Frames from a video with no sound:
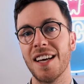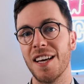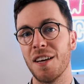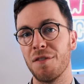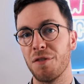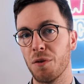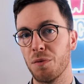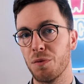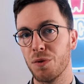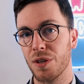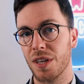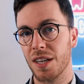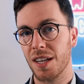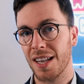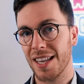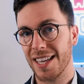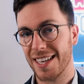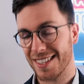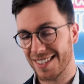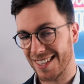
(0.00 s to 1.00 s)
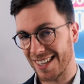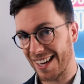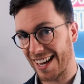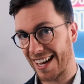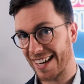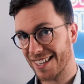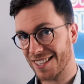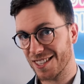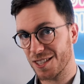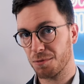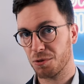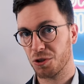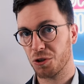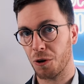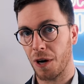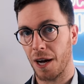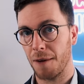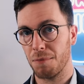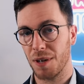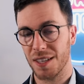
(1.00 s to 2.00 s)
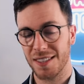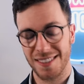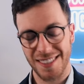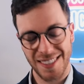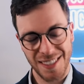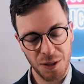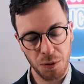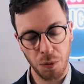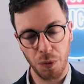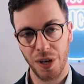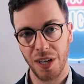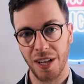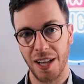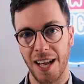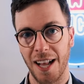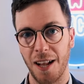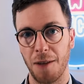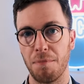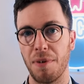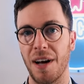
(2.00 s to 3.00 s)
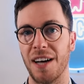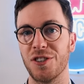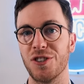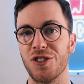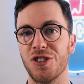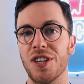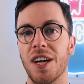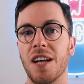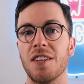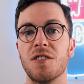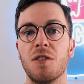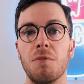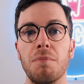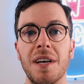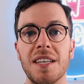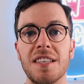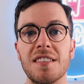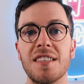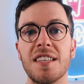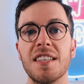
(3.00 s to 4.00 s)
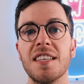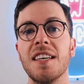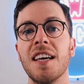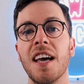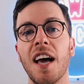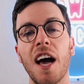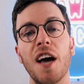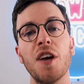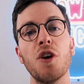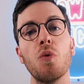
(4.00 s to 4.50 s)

if you would click the like and subscribe button, it will help out the channel tremendously.